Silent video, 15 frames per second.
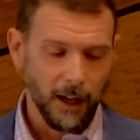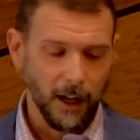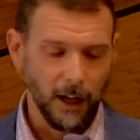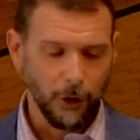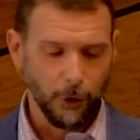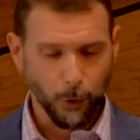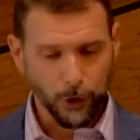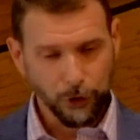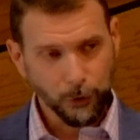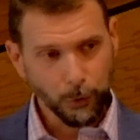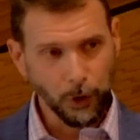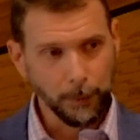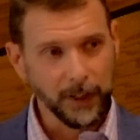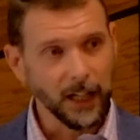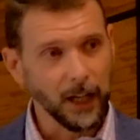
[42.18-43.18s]
Uh, the words
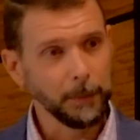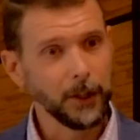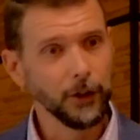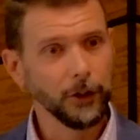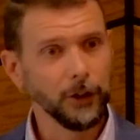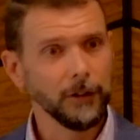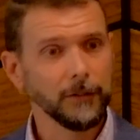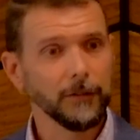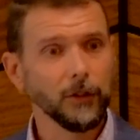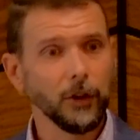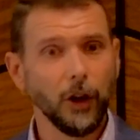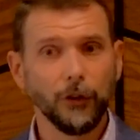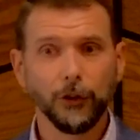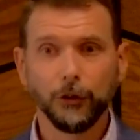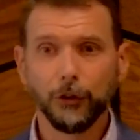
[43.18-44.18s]
will be up here
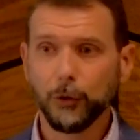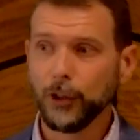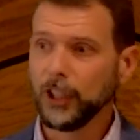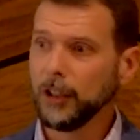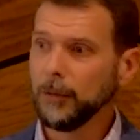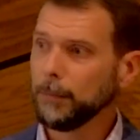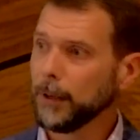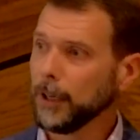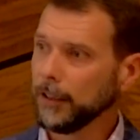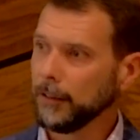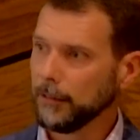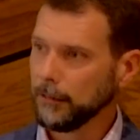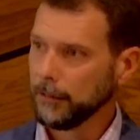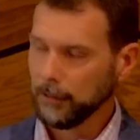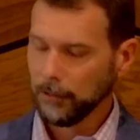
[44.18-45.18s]
on the screen,
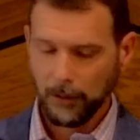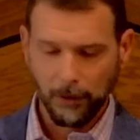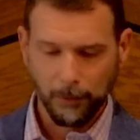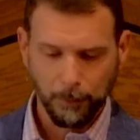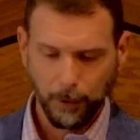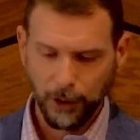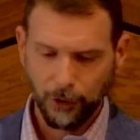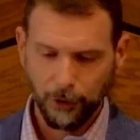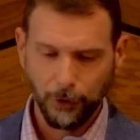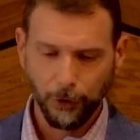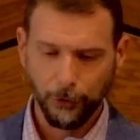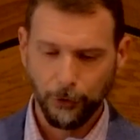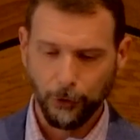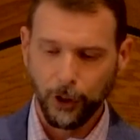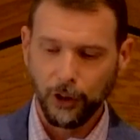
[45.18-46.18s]
but please feel
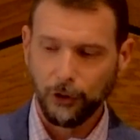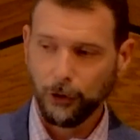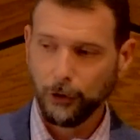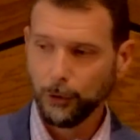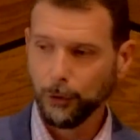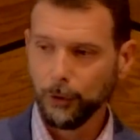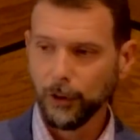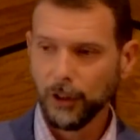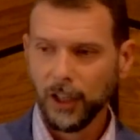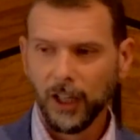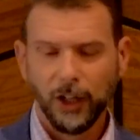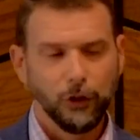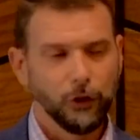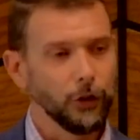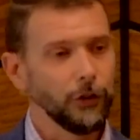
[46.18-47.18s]
free to
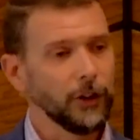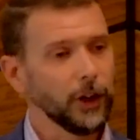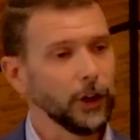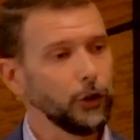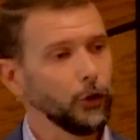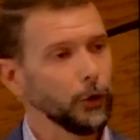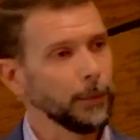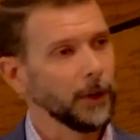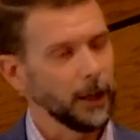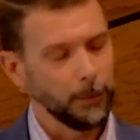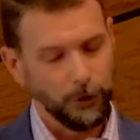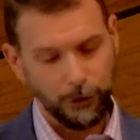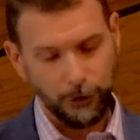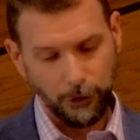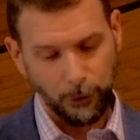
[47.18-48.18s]
turn there in your Bibles